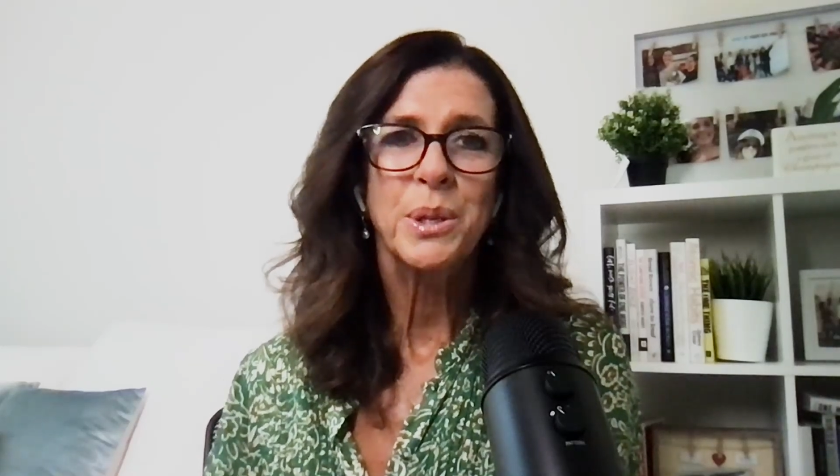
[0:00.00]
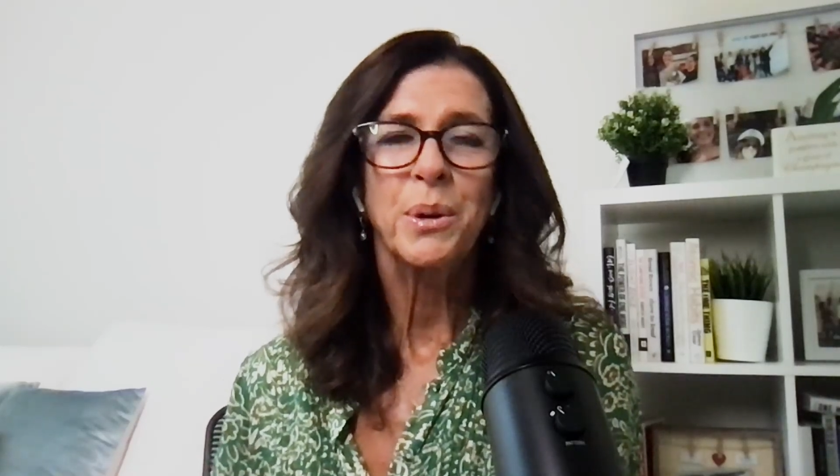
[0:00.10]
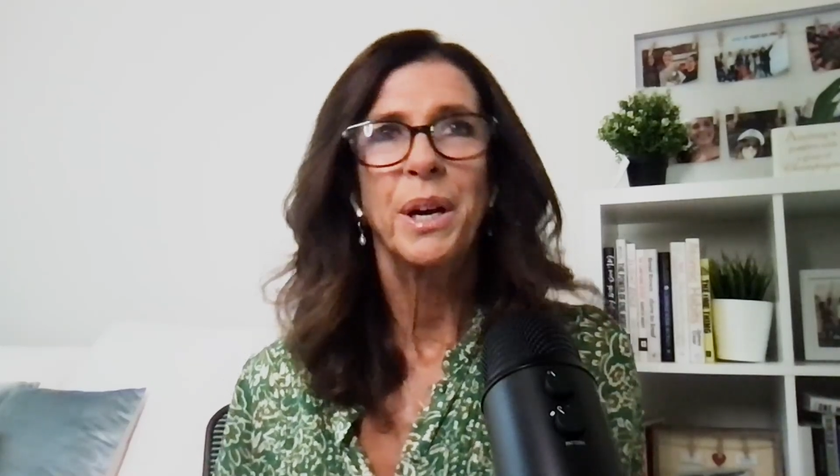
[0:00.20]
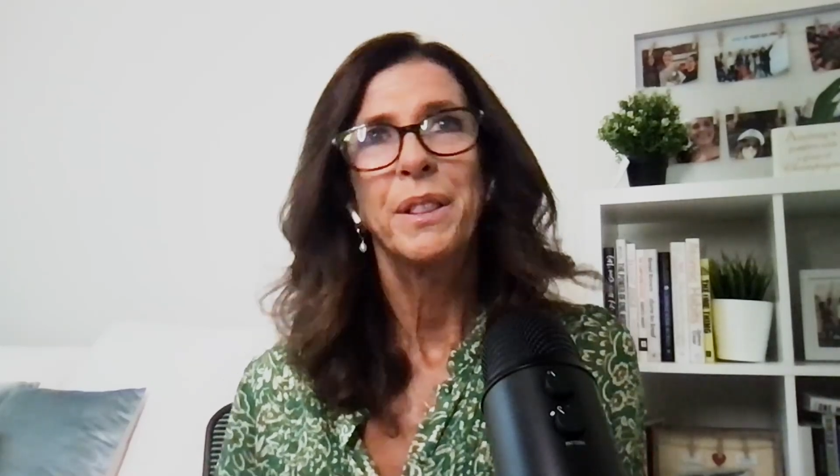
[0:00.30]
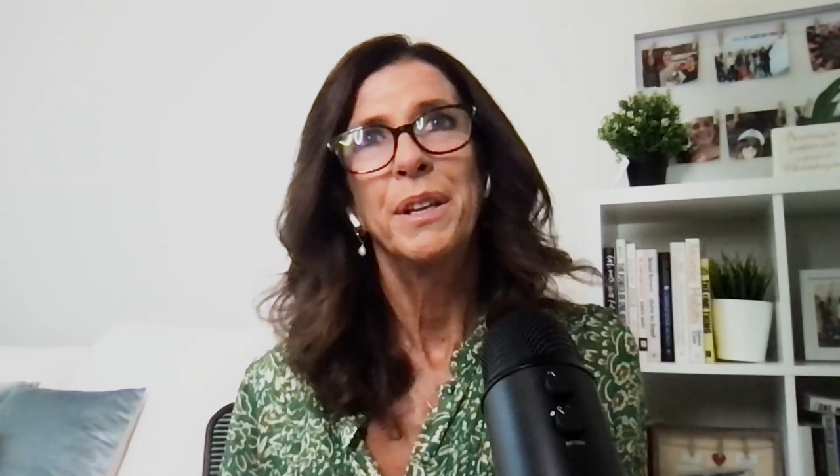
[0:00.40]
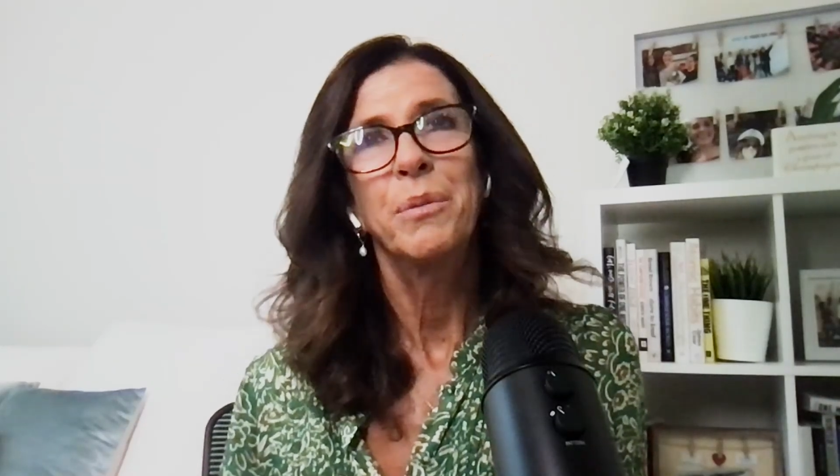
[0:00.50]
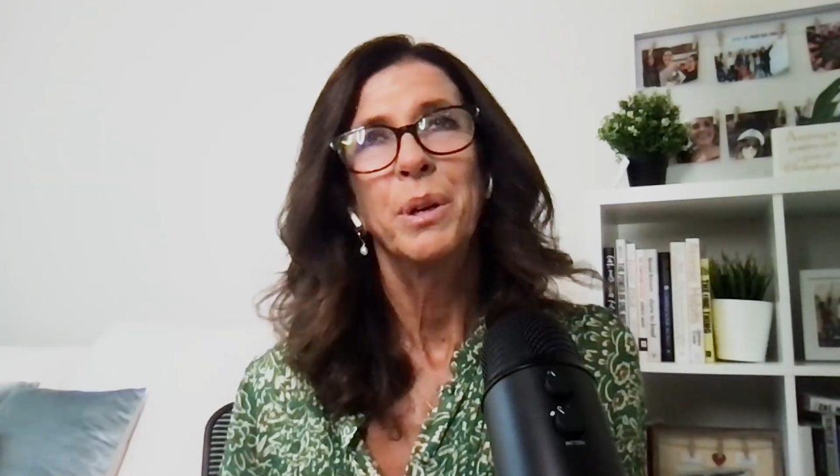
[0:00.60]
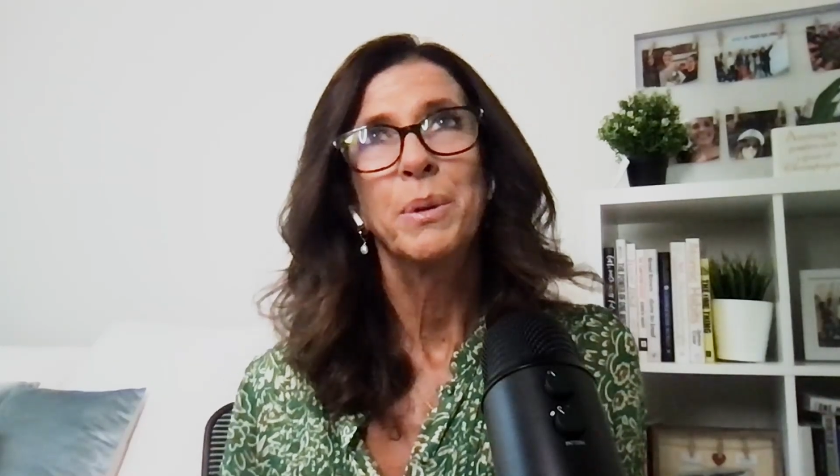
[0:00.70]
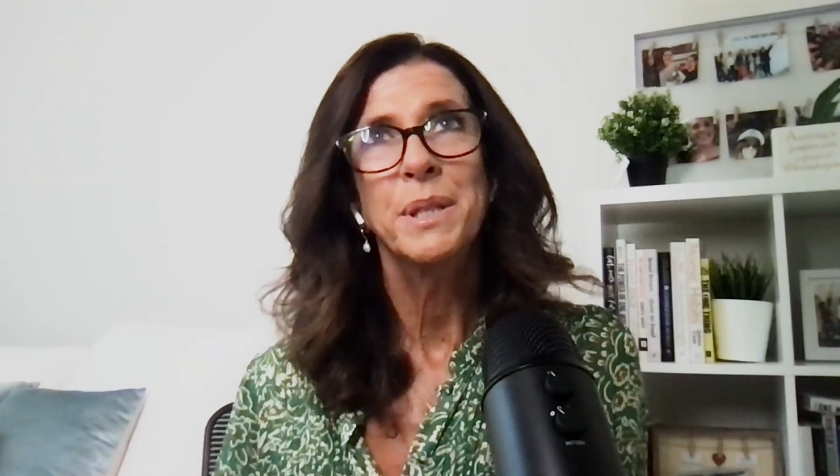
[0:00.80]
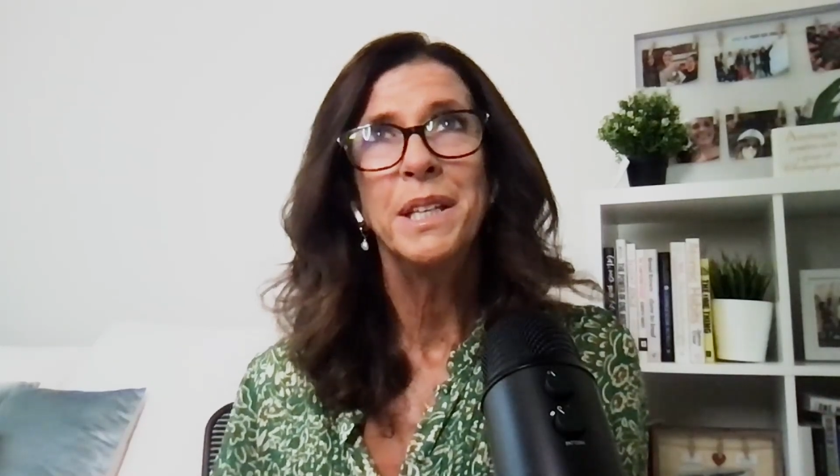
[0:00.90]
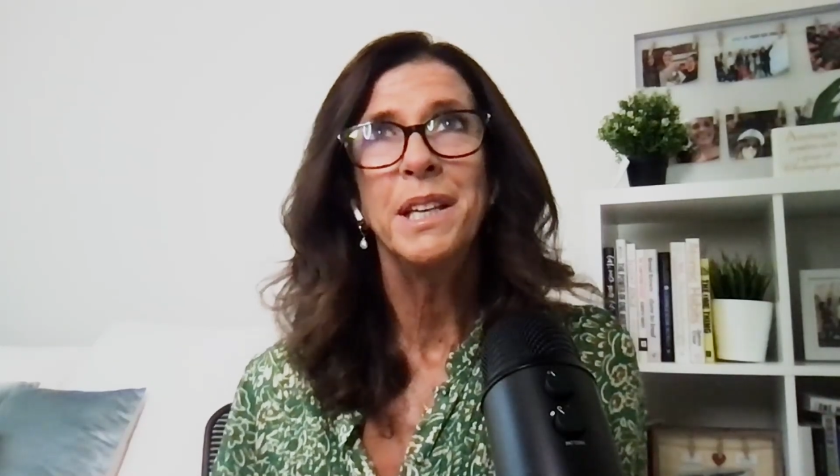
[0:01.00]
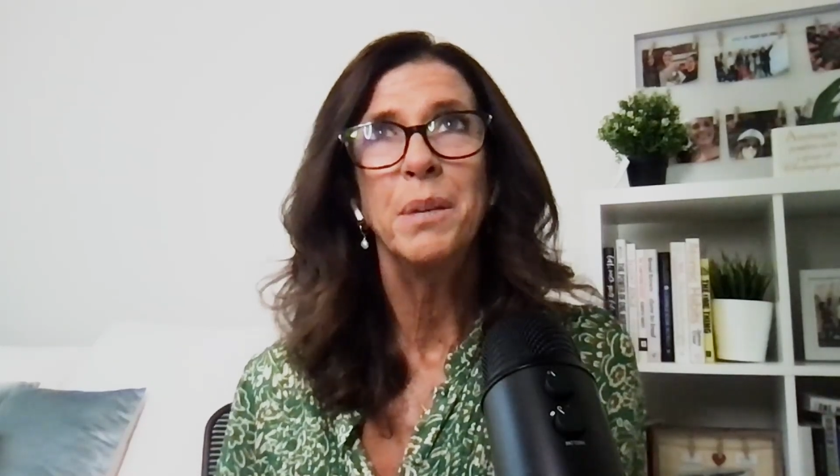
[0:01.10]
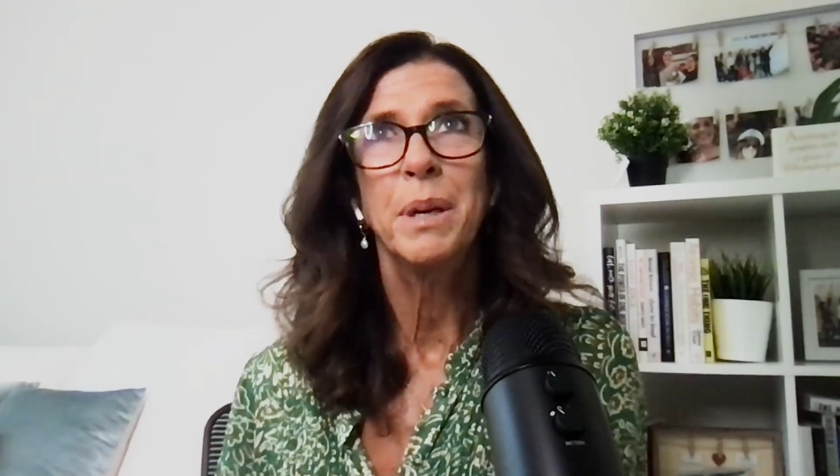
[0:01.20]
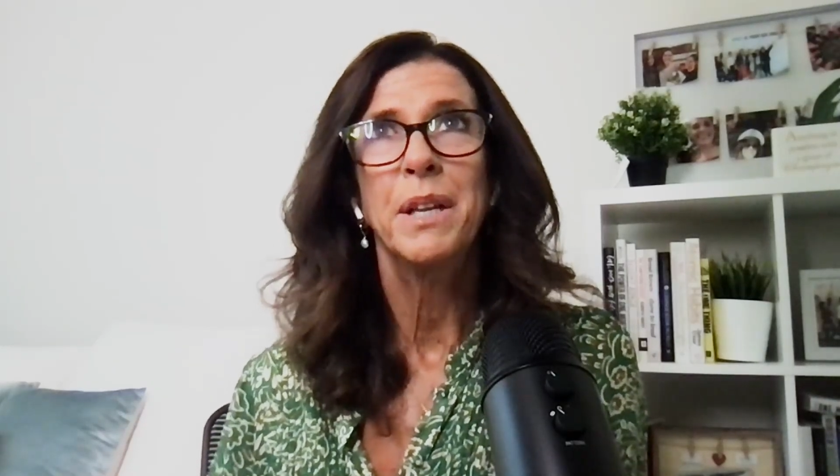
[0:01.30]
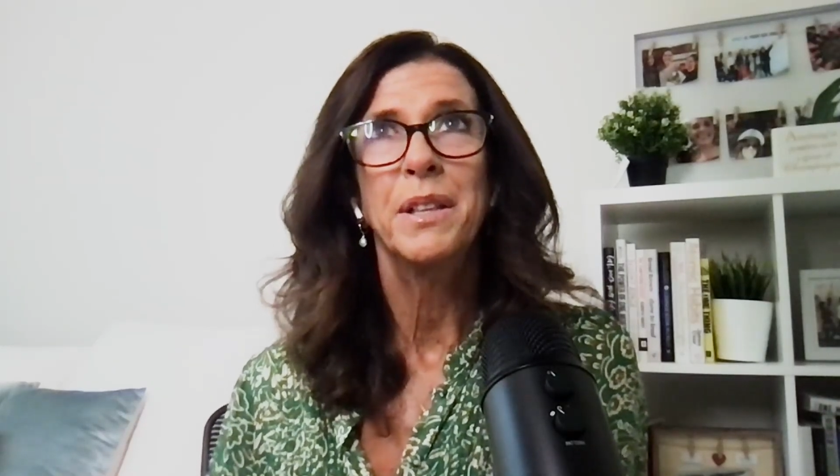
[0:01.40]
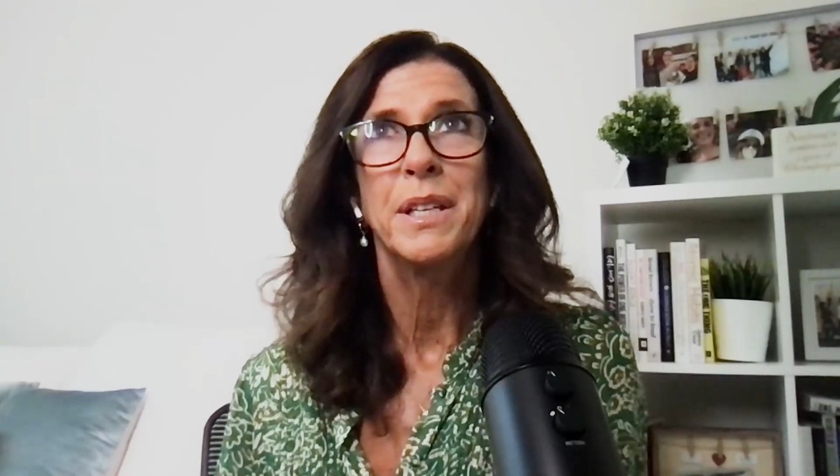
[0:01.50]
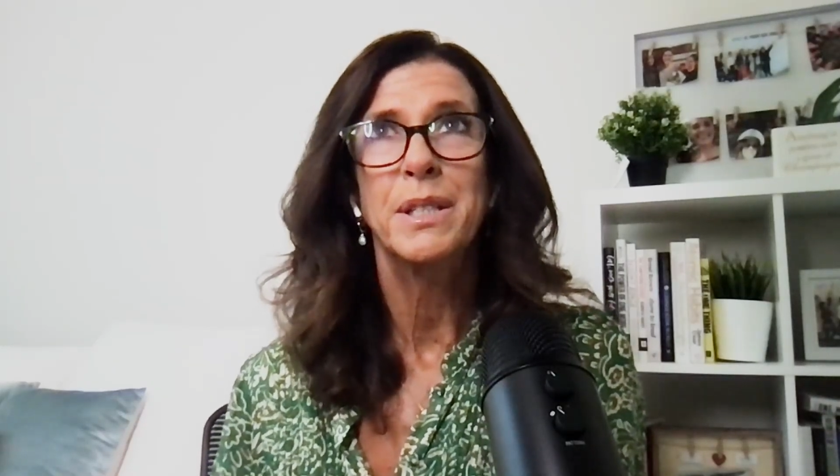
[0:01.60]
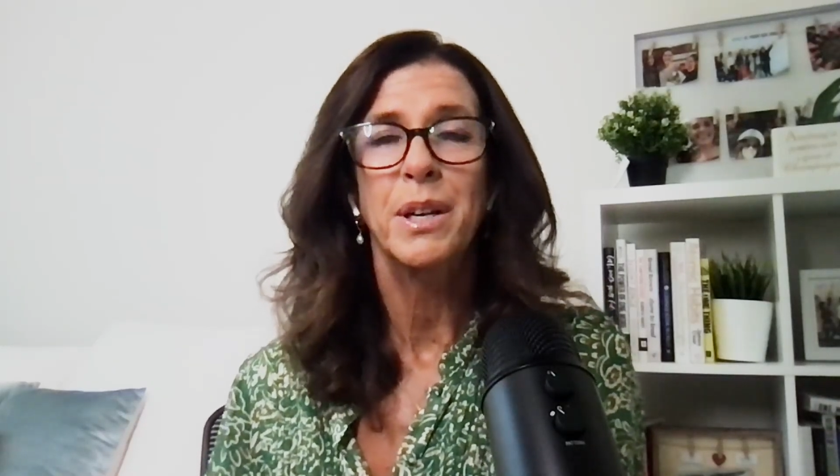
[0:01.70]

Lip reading: So I think when I was thinking about this,